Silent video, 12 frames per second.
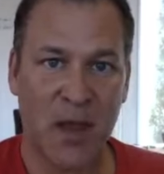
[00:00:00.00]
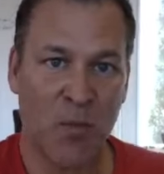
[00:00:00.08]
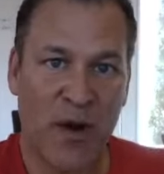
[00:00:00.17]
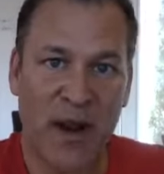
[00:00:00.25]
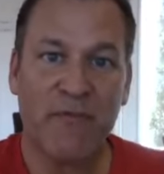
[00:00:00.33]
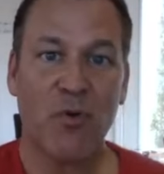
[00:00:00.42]

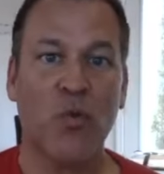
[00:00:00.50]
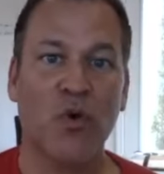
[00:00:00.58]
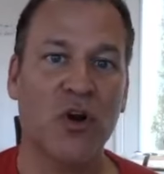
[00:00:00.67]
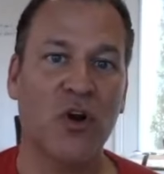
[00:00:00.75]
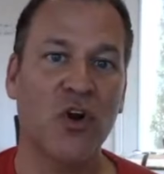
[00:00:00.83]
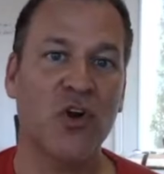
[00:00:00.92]
And whenever
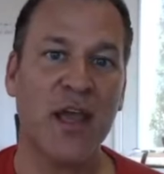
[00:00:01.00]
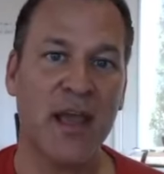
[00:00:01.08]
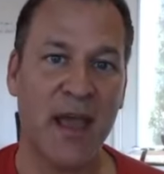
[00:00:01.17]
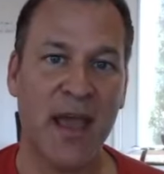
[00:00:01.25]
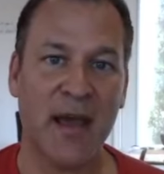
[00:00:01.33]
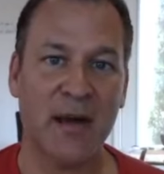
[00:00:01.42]
we're
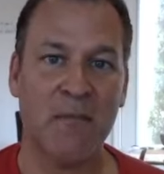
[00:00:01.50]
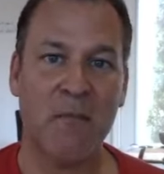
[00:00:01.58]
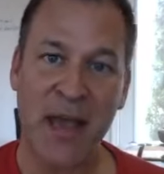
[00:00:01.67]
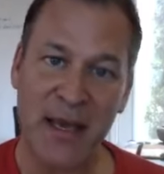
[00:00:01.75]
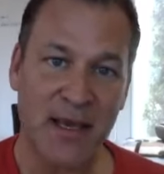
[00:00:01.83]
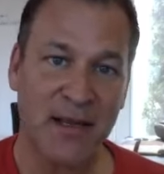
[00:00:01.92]
looking at
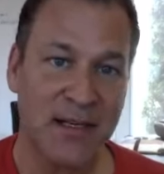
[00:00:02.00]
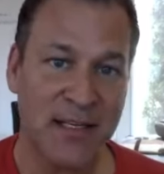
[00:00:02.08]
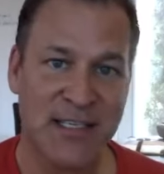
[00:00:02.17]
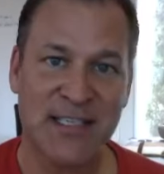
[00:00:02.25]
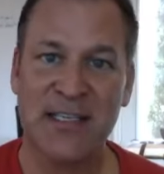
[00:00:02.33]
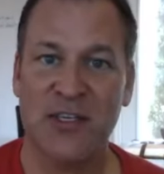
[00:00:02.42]
making
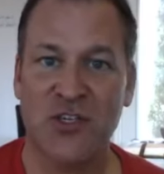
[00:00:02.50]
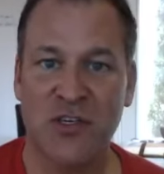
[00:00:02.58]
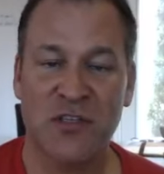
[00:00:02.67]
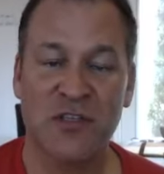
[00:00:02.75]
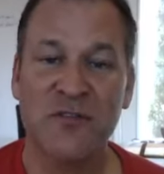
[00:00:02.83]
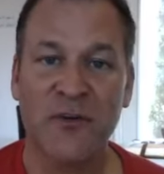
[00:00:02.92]

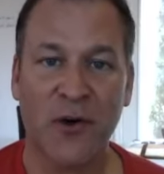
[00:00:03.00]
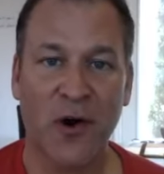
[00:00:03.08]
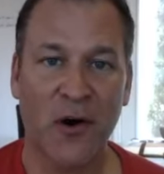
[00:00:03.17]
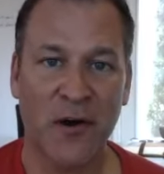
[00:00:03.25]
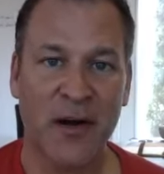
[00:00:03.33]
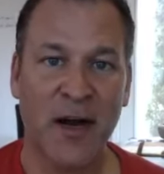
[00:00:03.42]
decisions
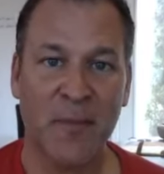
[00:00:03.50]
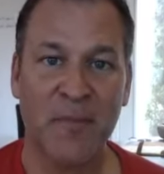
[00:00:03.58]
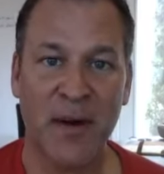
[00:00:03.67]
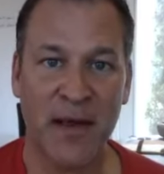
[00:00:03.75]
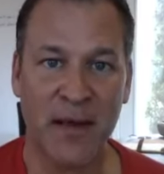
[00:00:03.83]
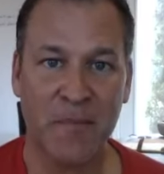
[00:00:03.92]
for our
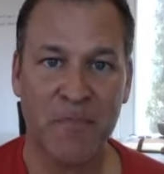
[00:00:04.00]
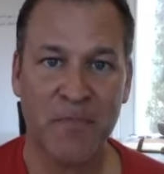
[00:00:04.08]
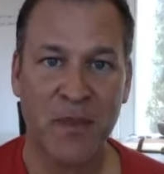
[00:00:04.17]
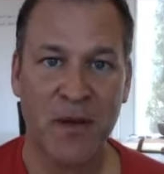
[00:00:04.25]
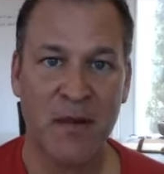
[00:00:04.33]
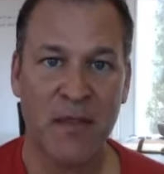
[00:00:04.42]
company
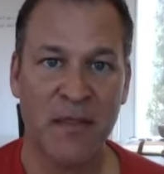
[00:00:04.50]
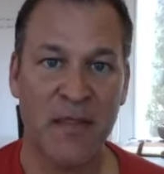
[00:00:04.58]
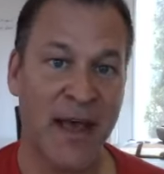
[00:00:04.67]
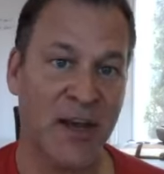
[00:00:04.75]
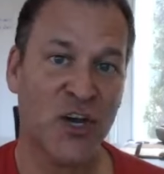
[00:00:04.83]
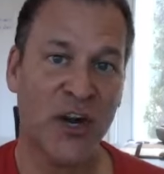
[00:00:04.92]

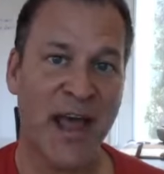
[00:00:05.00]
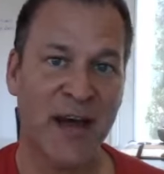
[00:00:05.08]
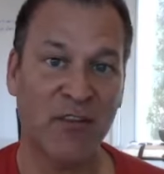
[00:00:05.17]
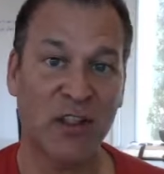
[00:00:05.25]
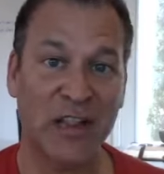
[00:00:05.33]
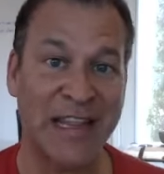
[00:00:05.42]
that could
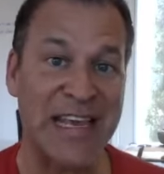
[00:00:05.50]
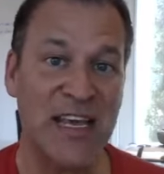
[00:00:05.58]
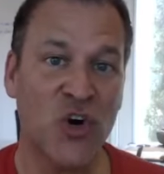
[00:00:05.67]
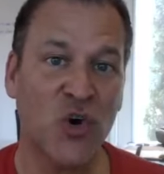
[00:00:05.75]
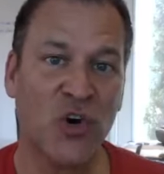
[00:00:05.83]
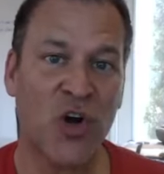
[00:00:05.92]
have
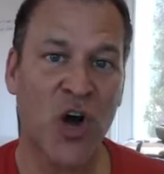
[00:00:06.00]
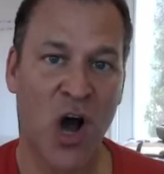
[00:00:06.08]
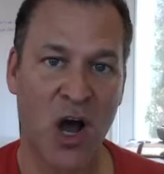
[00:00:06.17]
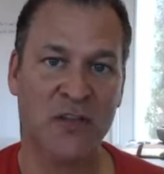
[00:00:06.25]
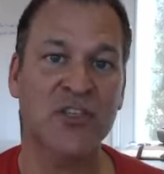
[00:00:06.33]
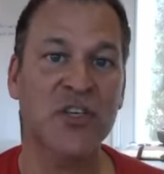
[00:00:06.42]
legal
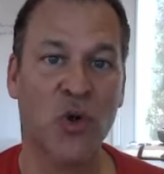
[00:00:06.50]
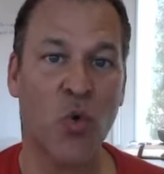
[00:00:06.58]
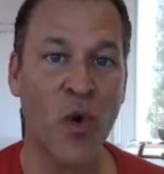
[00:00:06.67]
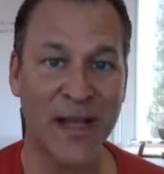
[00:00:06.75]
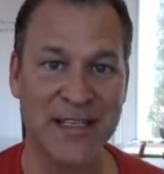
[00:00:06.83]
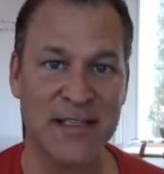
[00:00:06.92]

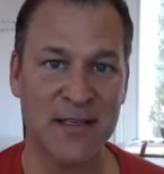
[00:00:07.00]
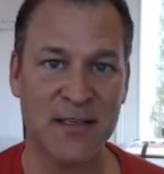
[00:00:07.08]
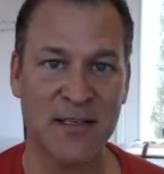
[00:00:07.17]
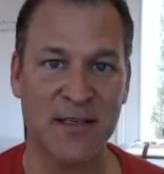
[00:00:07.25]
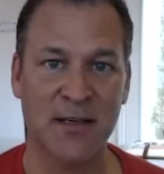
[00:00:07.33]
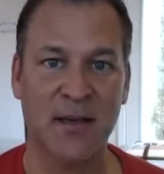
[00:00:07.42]

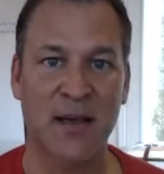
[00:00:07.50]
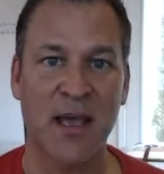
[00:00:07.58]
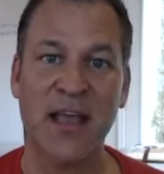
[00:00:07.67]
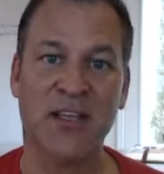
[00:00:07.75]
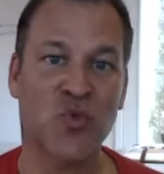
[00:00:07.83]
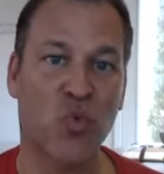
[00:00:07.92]
consequences,
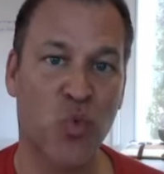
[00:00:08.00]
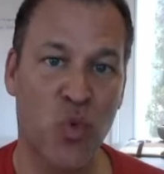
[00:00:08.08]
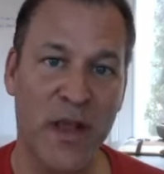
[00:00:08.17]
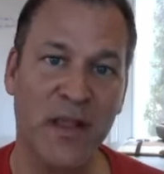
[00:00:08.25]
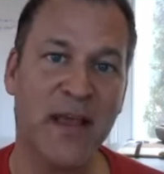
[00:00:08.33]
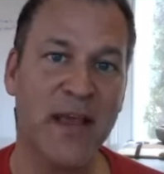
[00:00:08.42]
it's
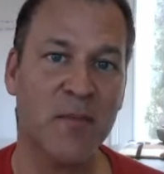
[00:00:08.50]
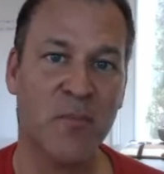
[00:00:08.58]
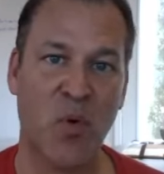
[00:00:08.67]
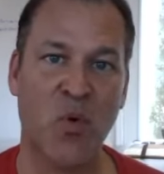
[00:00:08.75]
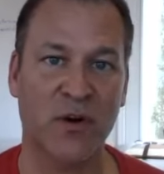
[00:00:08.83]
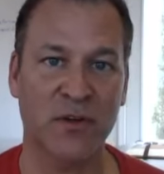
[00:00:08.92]
really
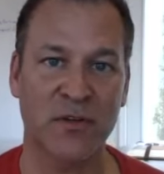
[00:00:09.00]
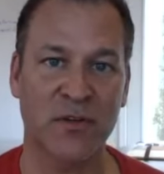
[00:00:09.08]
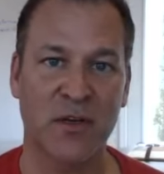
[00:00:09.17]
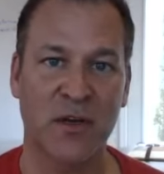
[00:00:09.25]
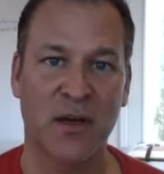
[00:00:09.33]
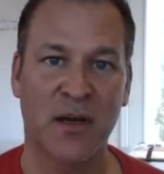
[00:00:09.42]

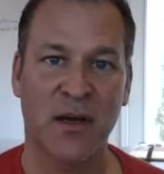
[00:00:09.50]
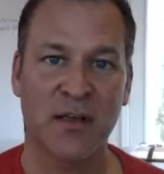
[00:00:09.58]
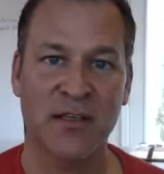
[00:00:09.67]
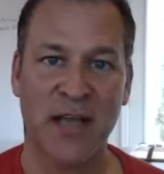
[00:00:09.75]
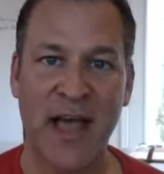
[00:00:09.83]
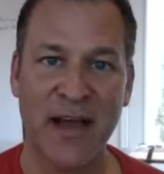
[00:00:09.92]
important
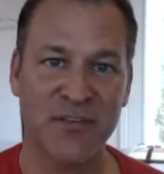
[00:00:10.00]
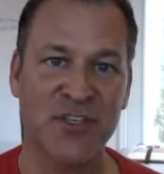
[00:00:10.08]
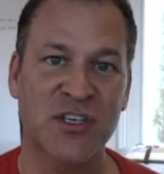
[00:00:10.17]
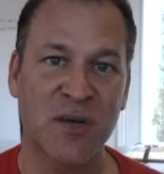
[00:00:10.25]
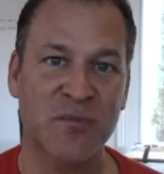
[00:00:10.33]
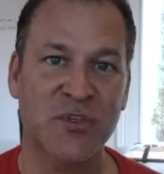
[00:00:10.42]
to have
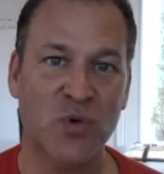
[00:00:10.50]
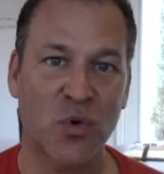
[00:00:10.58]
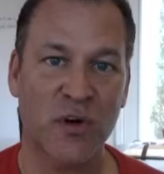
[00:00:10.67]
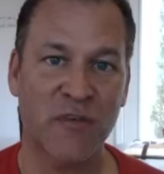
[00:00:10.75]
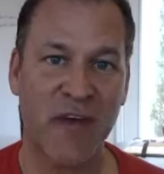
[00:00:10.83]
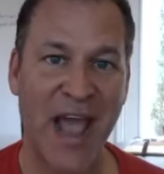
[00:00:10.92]
some
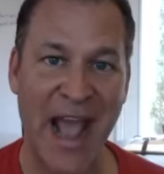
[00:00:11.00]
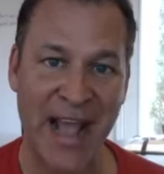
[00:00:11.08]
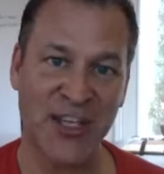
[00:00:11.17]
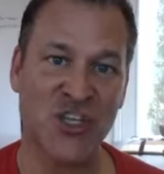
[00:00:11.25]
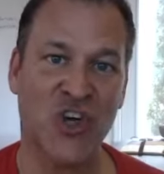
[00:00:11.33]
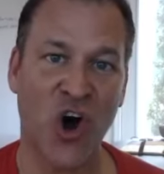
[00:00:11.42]
sort of
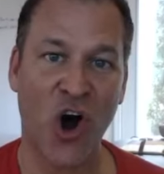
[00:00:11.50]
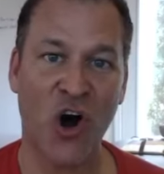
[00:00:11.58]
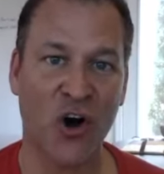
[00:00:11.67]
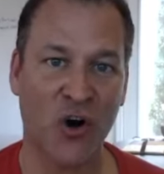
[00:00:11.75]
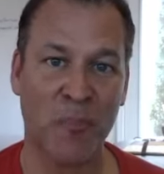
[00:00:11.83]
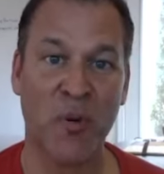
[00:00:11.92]

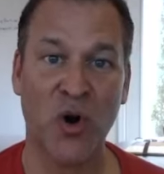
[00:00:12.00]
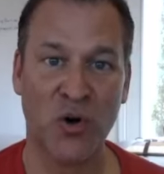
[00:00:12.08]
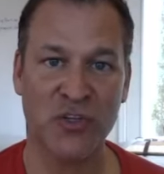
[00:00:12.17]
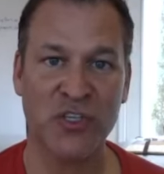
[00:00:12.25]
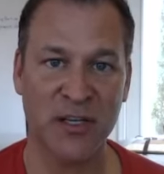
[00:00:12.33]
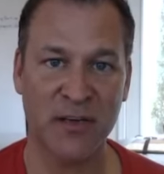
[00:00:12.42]
HR
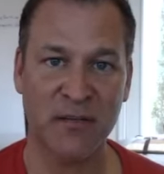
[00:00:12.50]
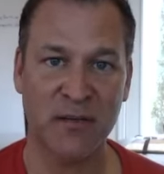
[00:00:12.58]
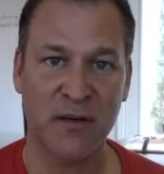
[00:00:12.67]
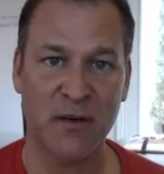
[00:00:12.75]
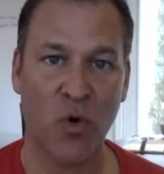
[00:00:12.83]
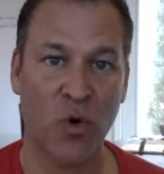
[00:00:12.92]

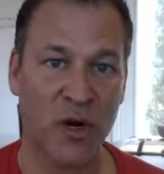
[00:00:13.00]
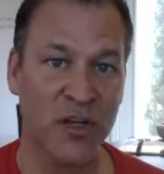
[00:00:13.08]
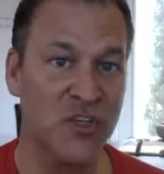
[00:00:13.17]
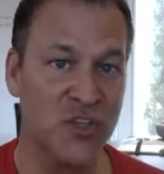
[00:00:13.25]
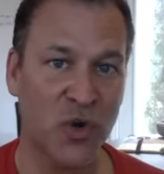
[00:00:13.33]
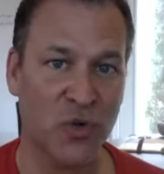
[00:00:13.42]
person or
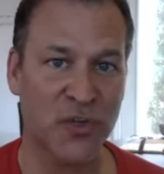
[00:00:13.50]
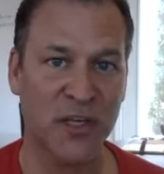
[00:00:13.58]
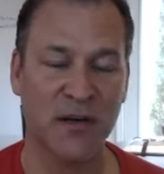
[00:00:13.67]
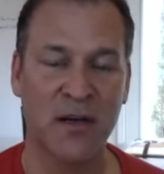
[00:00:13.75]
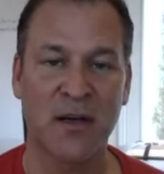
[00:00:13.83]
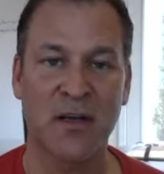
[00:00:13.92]

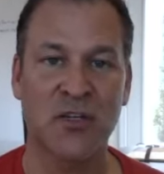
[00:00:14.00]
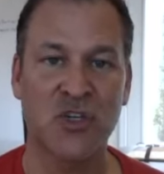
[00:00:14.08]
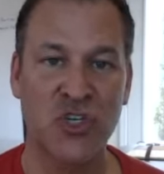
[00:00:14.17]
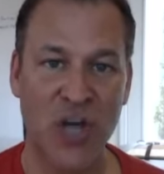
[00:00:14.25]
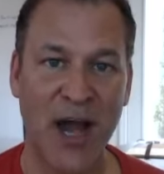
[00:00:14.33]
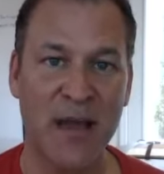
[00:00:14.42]
consultant
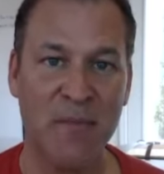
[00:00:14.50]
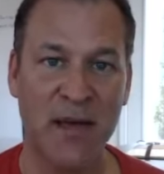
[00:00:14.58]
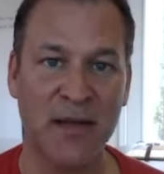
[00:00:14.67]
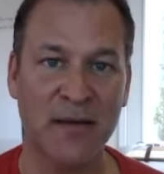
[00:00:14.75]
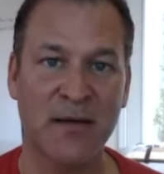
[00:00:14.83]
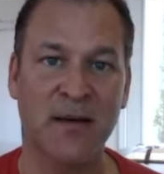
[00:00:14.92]
chime
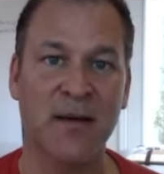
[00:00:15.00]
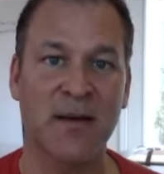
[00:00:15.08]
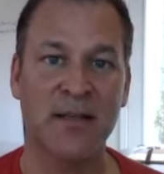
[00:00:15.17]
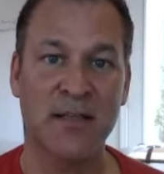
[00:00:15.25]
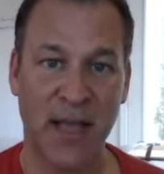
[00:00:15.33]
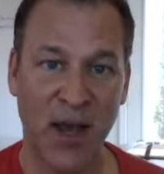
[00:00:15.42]
in
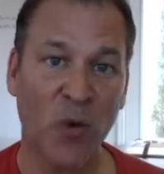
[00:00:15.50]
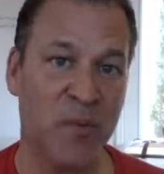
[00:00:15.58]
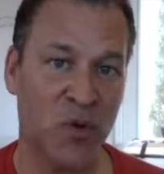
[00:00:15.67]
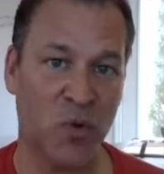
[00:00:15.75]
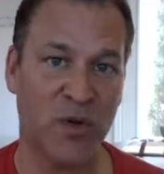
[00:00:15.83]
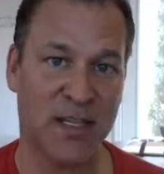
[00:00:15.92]
to
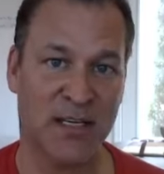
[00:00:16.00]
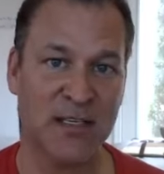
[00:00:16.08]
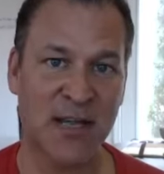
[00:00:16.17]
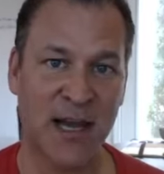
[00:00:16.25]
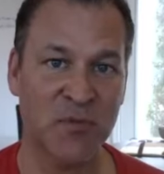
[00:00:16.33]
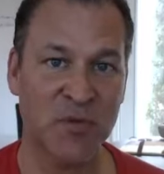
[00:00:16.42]
help you with
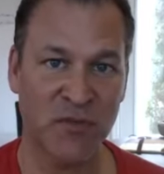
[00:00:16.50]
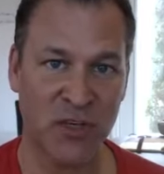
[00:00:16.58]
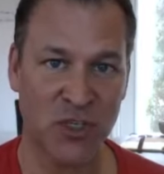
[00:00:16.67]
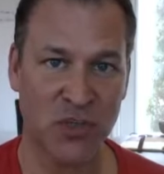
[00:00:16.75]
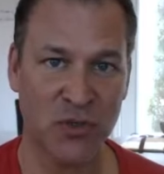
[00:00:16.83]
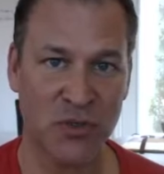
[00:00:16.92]
these types of
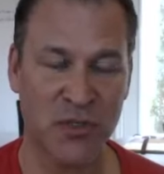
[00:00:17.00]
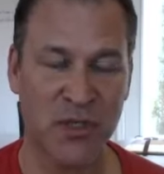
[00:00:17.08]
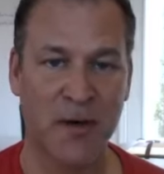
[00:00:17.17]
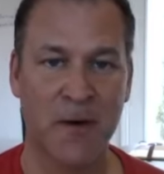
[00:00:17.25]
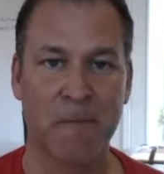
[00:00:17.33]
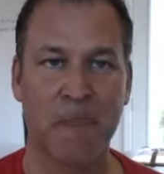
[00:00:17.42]

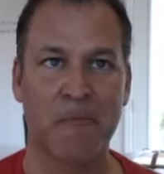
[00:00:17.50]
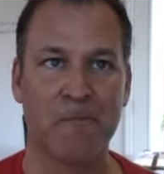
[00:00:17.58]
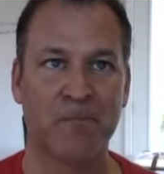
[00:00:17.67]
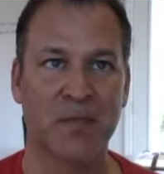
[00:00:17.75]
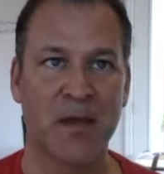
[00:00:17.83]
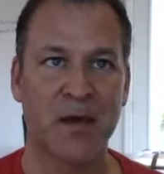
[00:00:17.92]
issues.
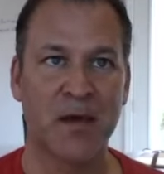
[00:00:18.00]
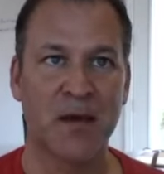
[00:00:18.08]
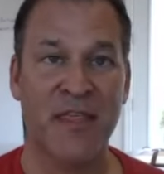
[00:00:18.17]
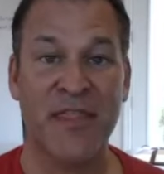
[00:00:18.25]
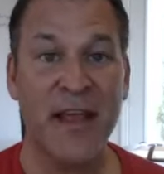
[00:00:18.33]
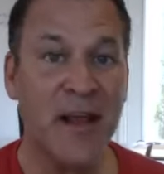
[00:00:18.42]

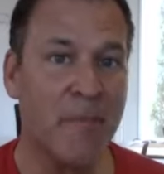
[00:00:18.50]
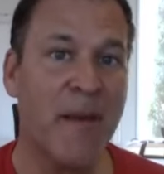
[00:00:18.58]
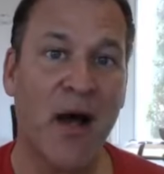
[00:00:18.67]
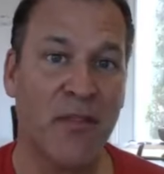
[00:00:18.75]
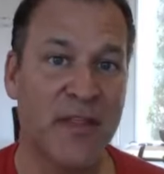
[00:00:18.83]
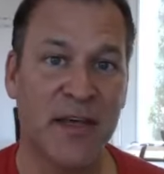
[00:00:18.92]
Think
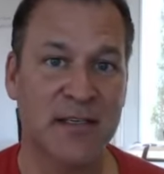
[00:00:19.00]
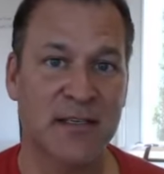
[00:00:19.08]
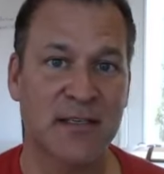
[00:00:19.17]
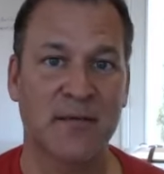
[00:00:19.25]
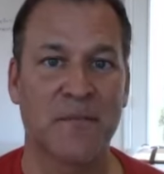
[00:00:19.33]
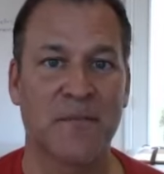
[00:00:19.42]
about
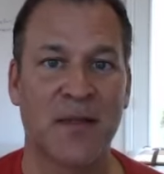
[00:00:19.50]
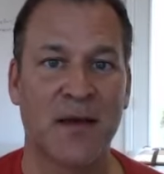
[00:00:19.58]
this.